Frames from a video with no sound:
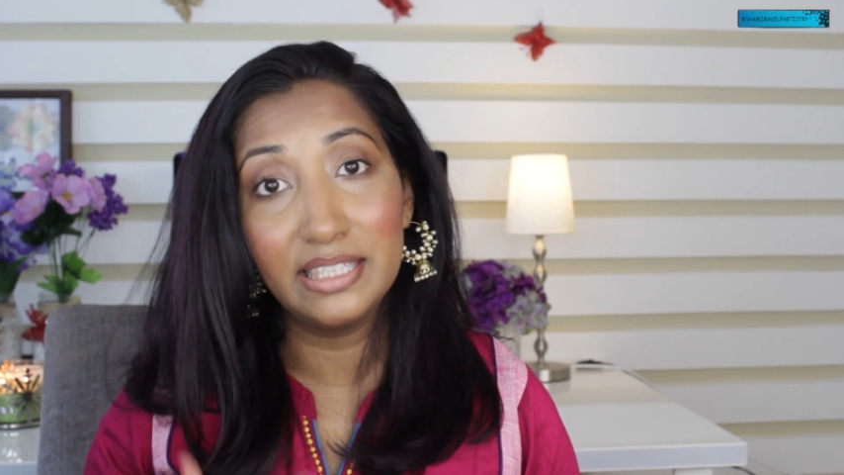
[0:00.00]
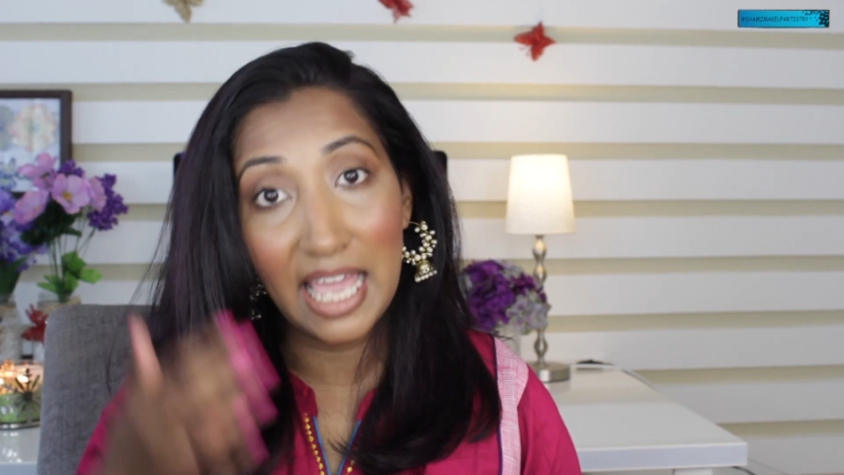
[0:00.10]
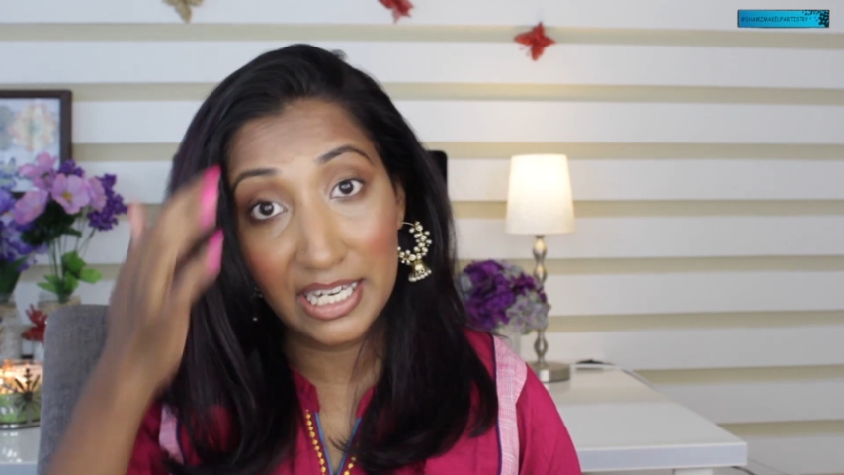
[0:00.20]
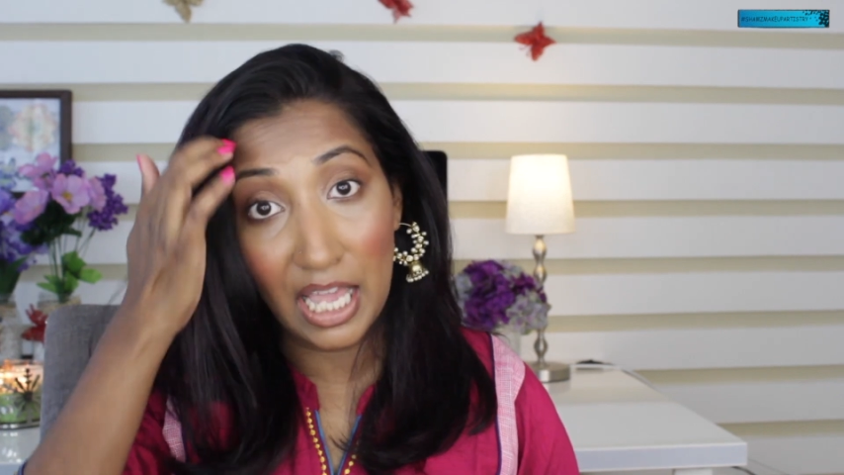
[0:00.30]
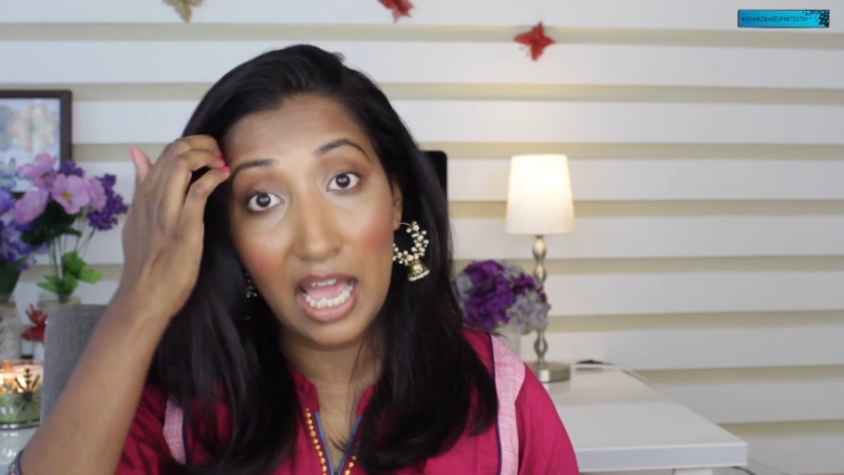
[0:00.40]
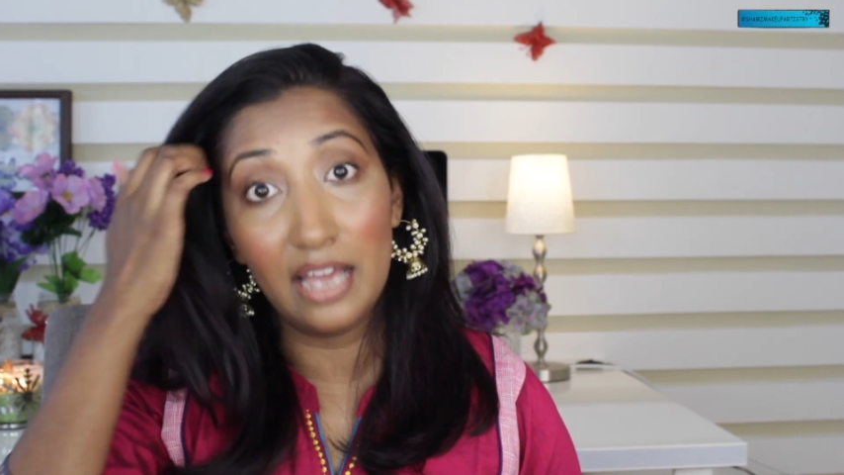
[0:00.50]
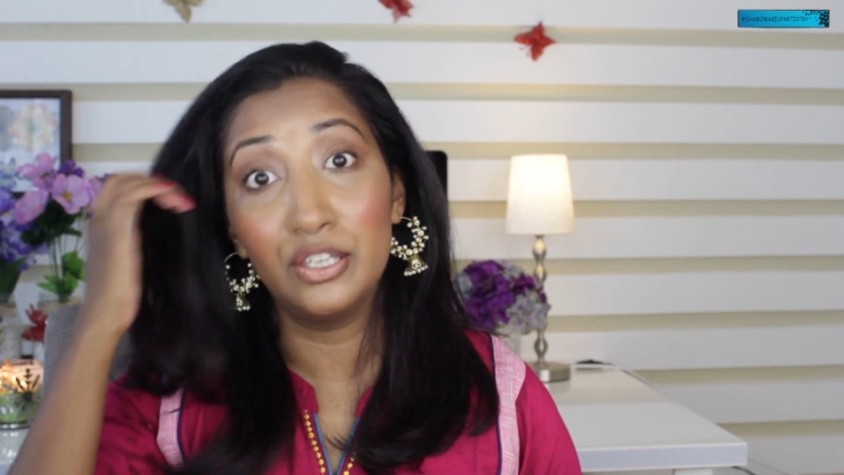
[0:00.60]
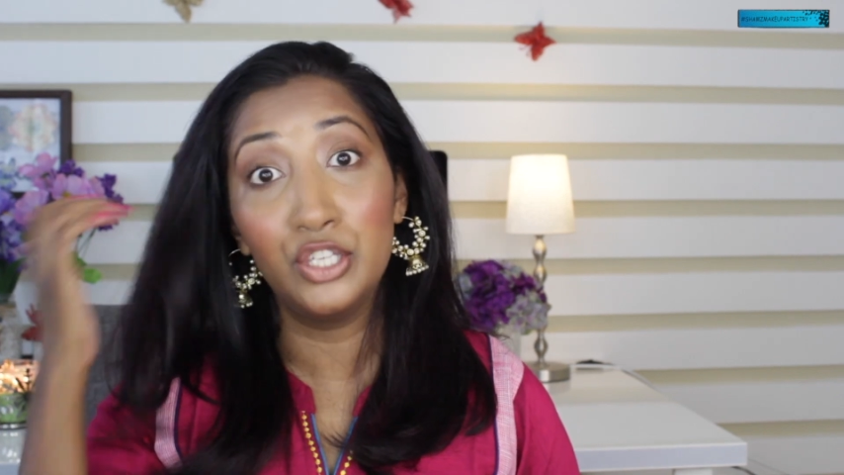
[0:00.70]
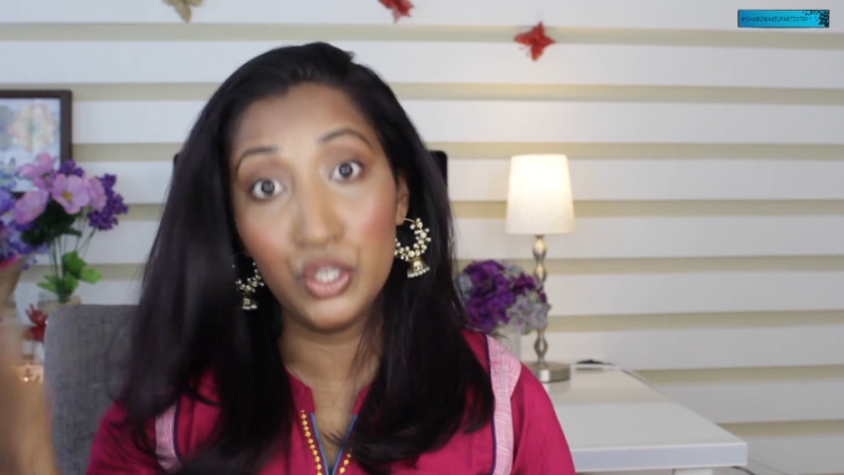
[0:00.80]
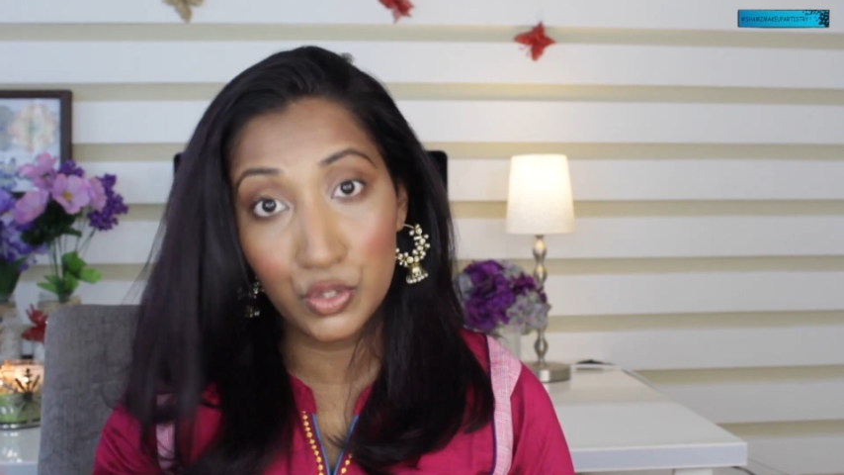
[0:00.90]
than
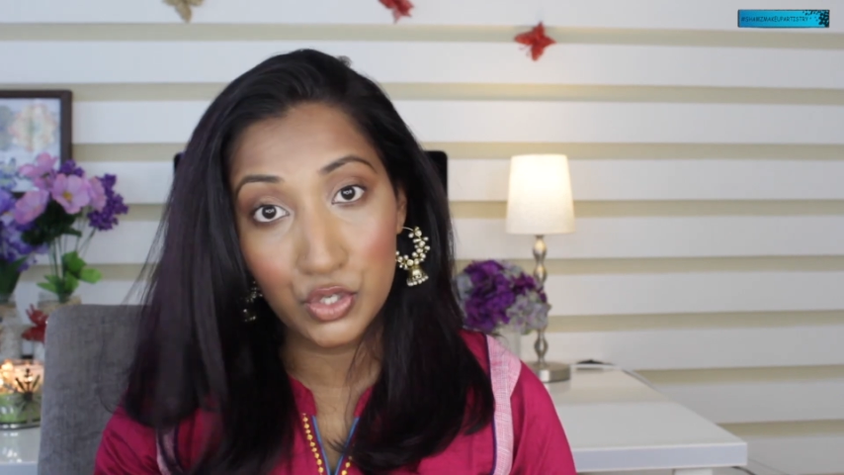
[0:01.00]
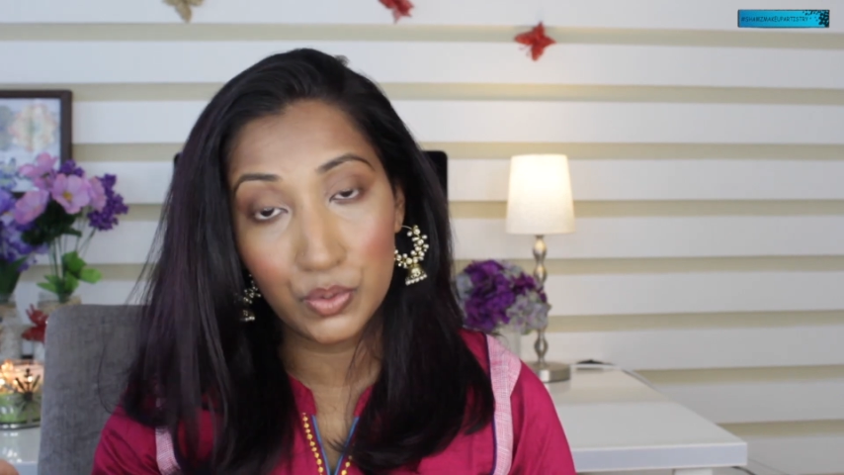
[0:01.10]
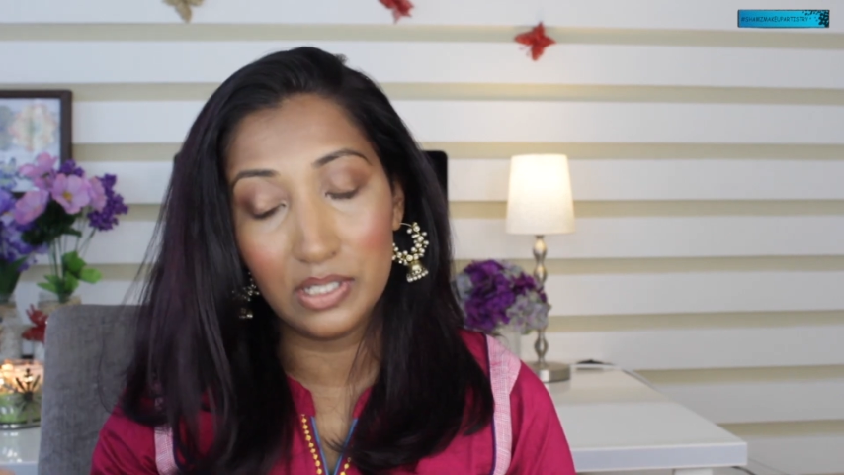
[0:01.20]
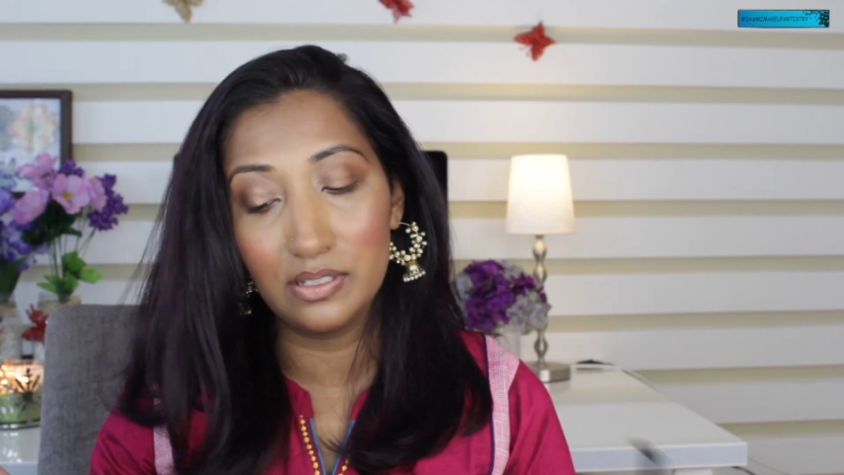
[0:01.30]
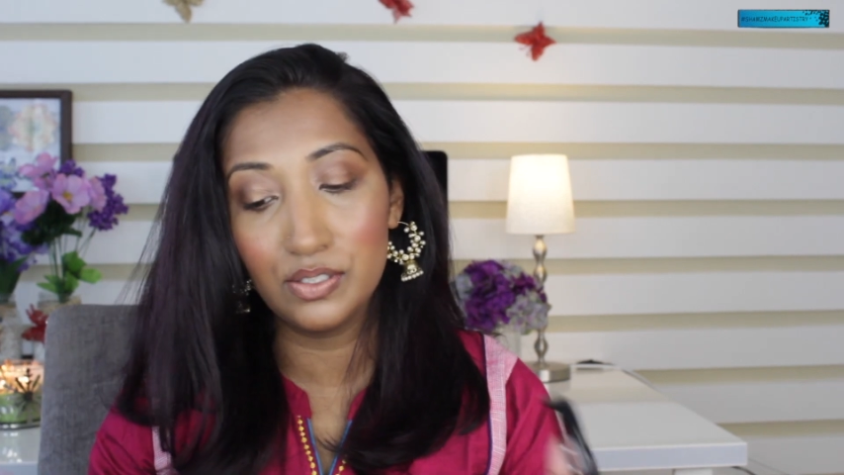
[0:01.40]
usual.